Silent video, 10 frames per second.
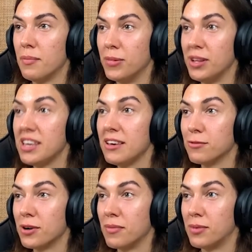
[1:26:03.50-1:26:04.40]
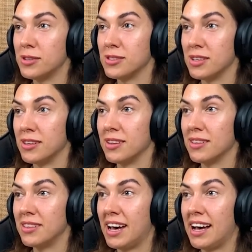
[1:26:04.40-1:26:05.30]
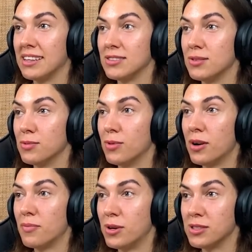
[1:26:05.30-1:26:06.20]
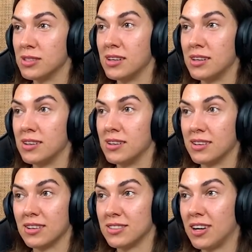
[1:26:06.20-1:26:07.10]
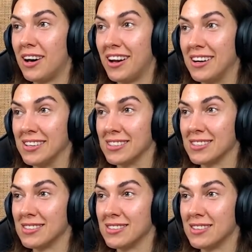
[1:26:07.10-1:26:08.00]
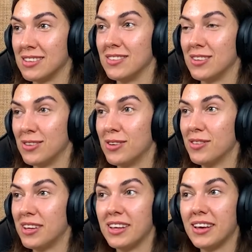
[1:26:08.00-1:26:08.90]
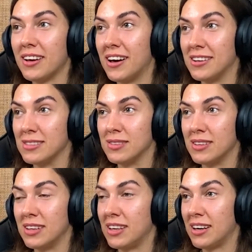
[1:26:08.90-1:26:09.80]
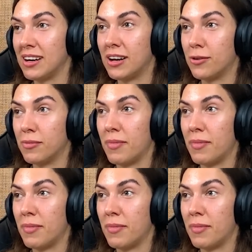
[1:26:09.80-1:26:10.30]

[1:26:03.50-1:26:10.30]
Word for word: believe one person that one person got us. You know, they, they got us, they got our